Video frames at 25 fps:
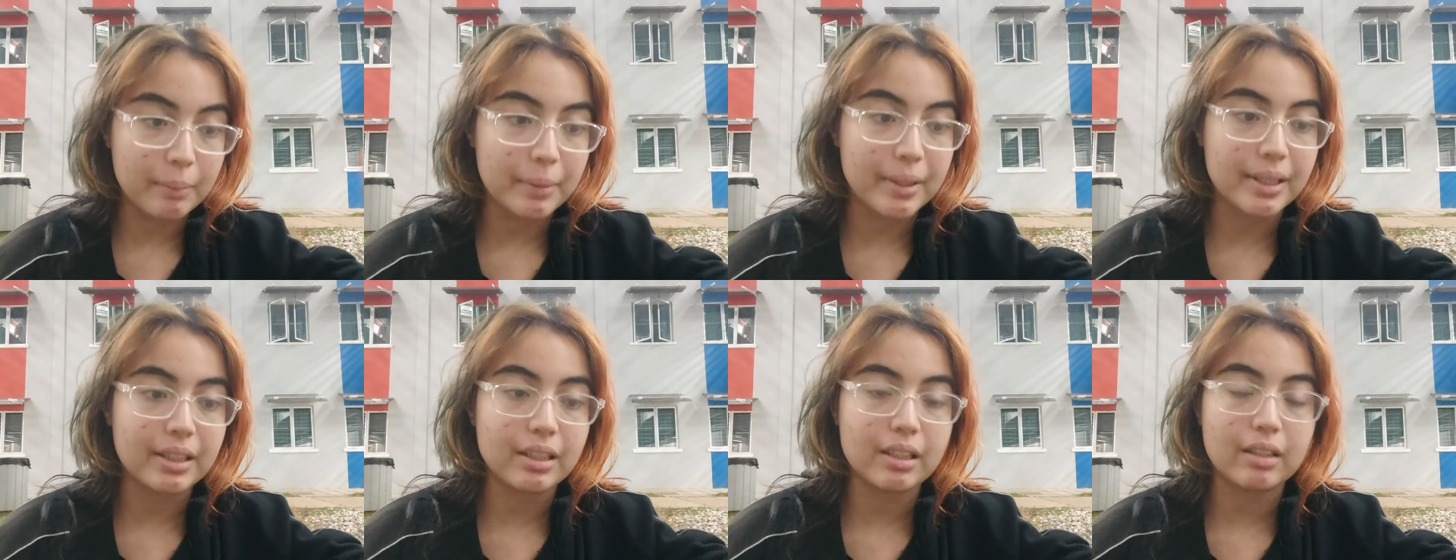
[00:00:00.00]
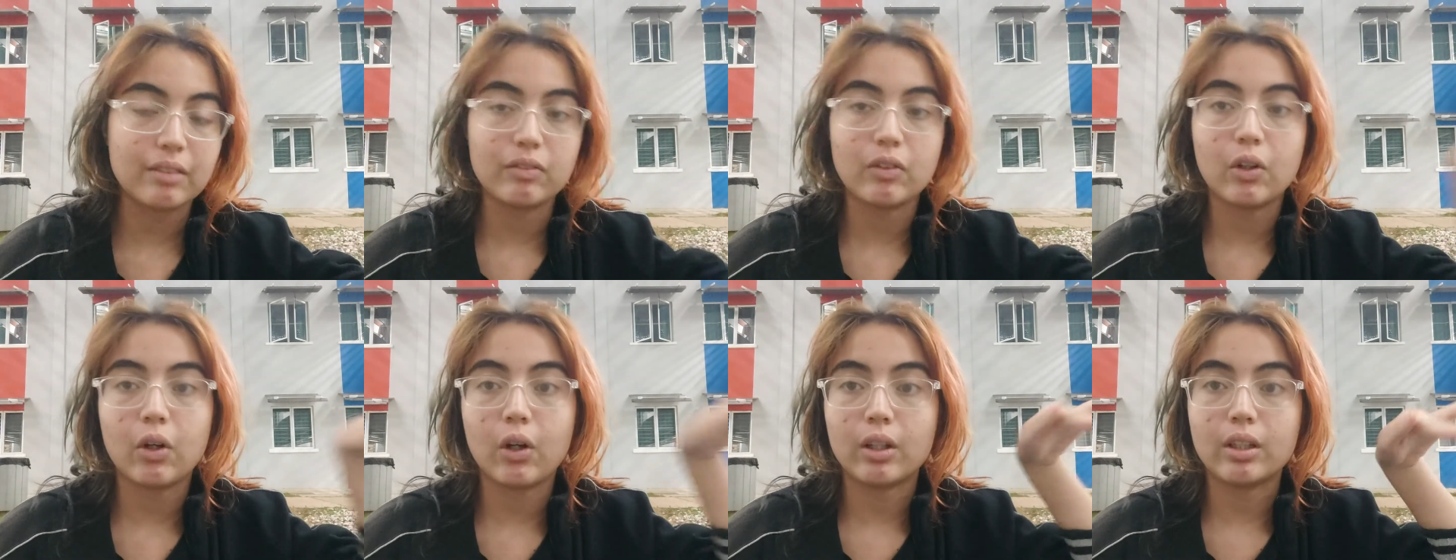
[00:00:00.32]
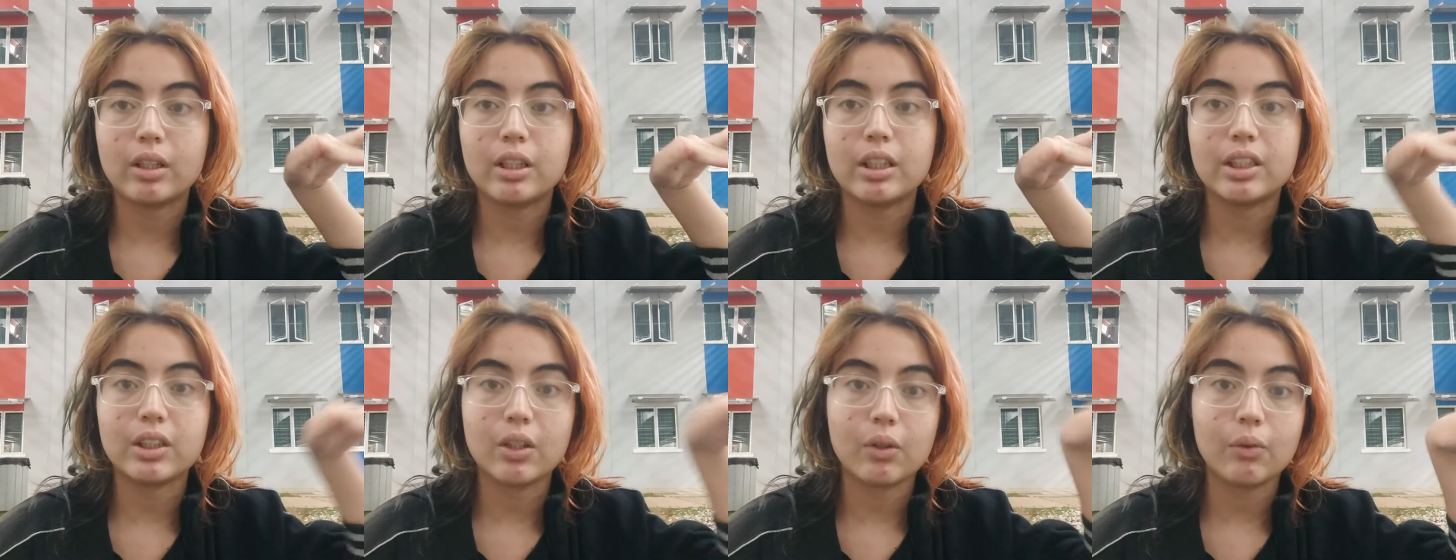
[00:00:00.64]
myself. God
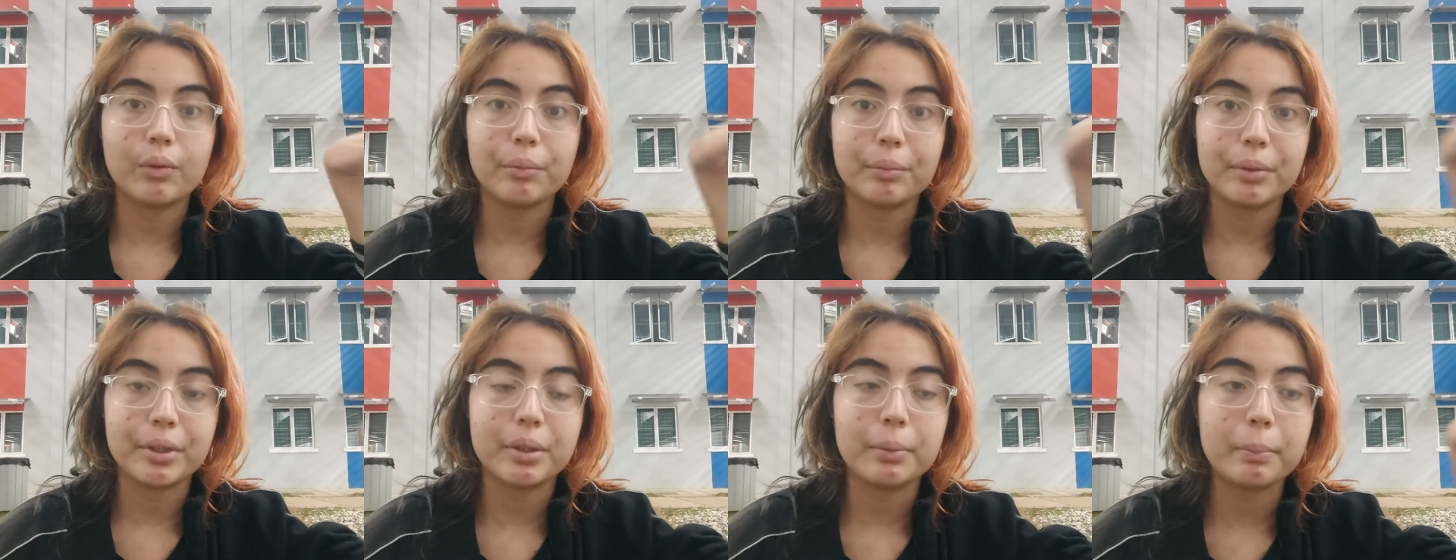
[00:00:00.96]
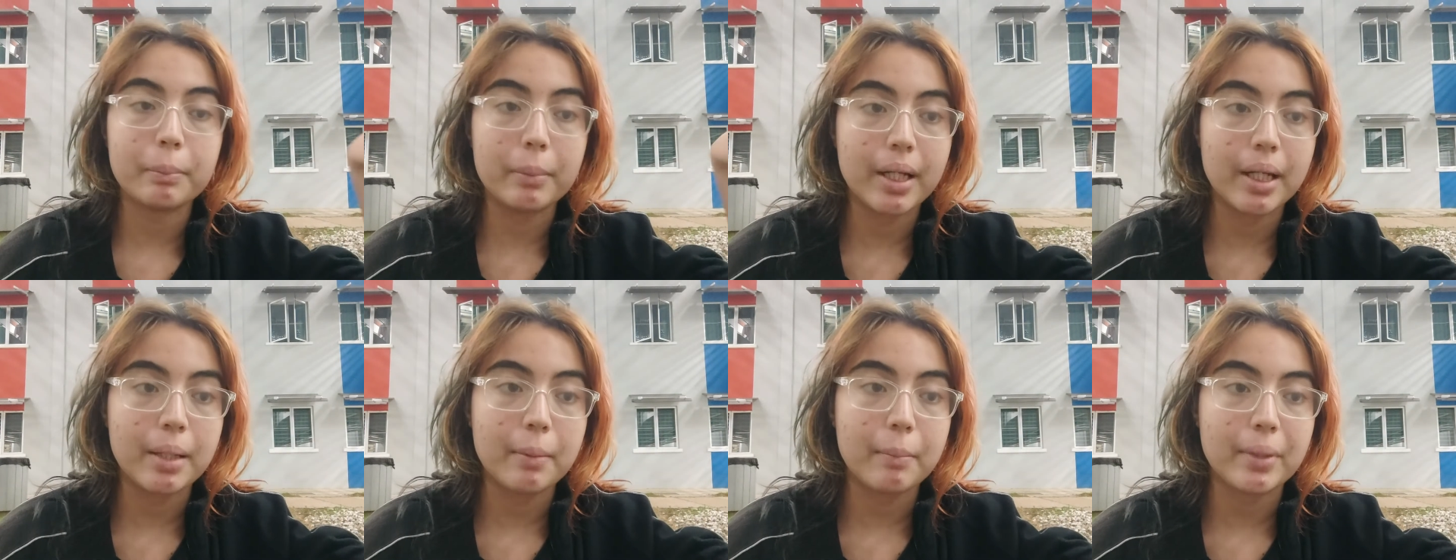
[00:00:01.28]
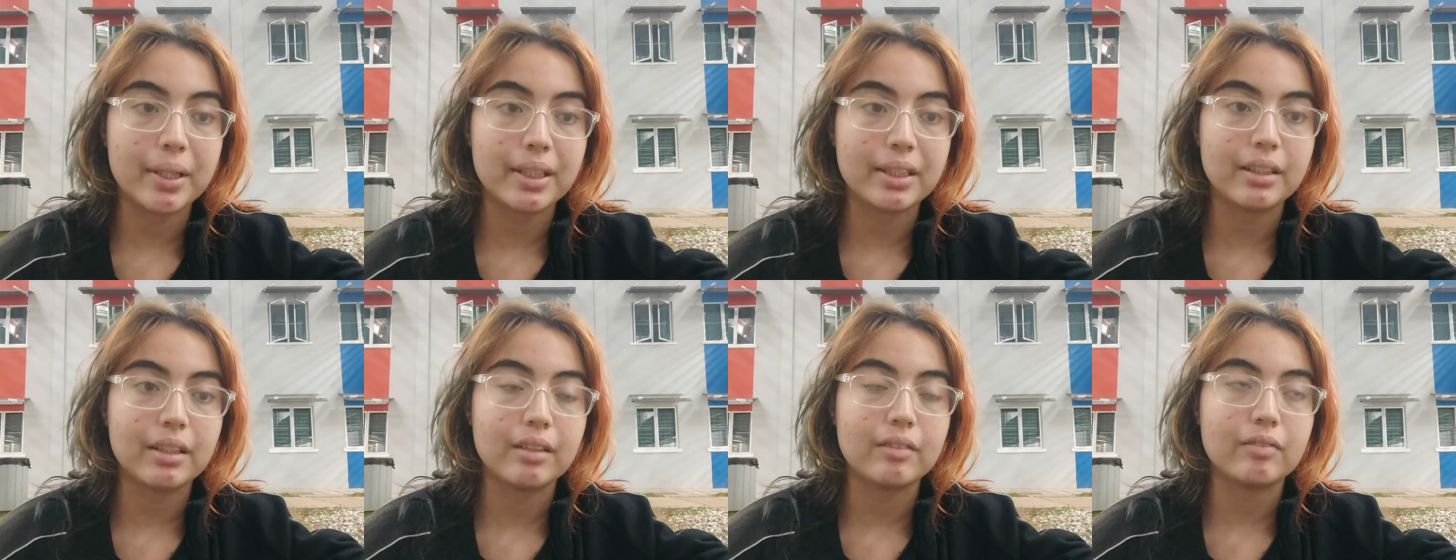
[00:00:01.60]
does not want me to blame
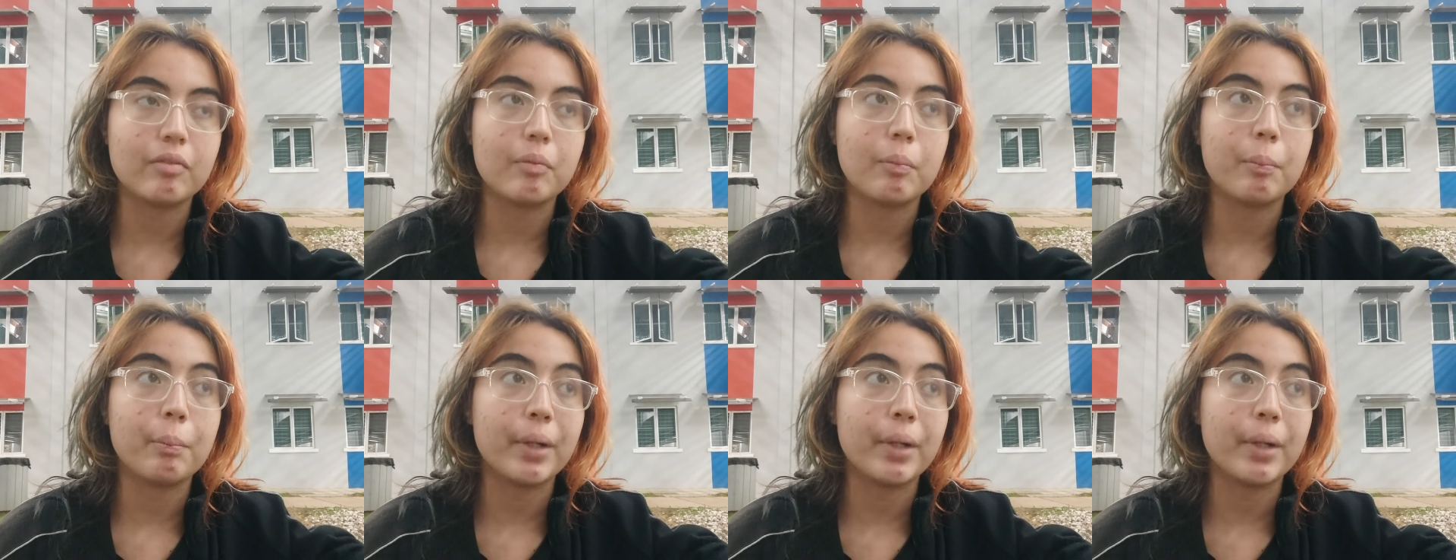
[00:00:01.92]
myself.